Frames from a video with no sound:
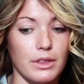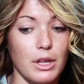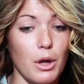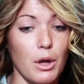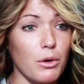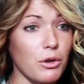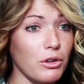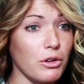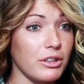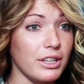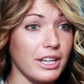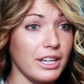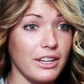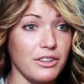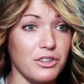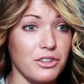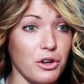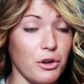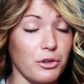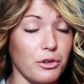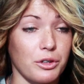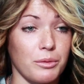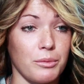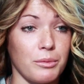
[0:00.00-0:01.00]
Locally in
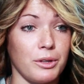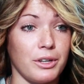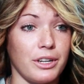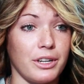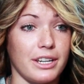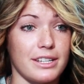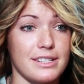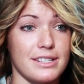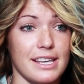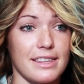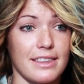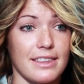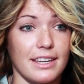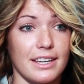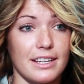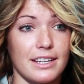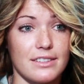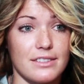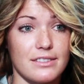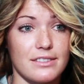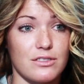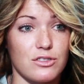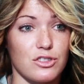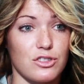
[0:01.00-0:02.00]
your own communities, I think
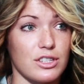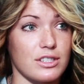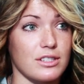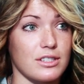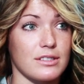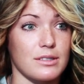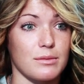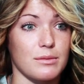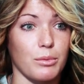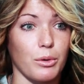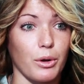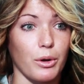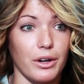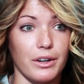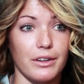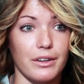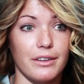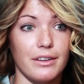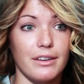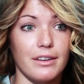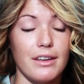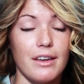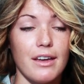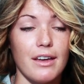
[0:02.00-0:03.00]
it's just as
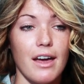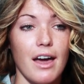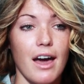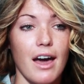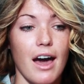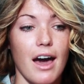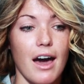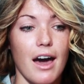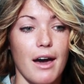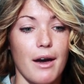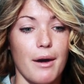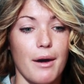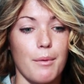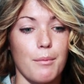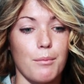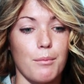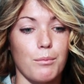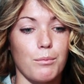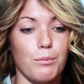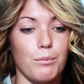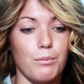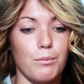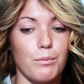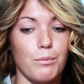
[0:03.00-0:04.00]
important.
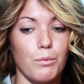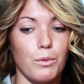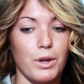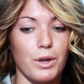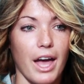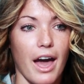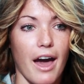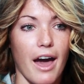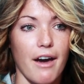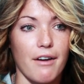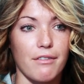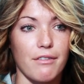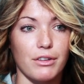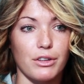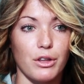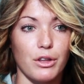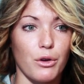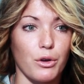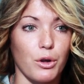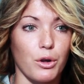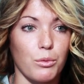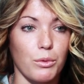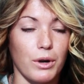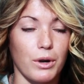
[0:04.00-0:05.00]
We have a
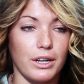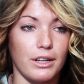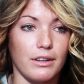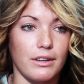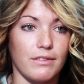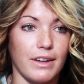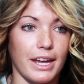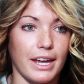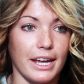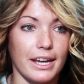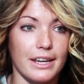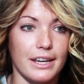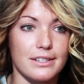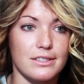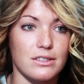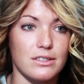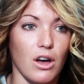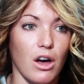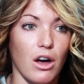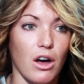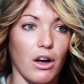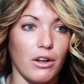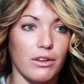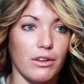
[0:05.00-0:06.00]
local one in Vegas
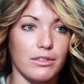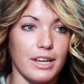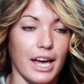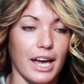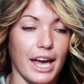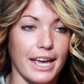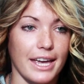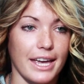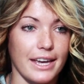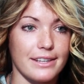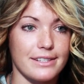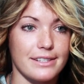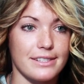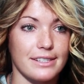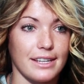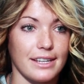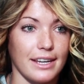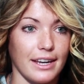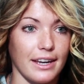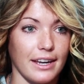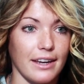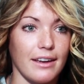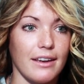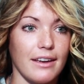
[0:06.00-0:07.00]
called
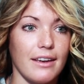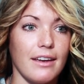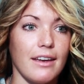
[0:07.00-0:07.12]
IAC,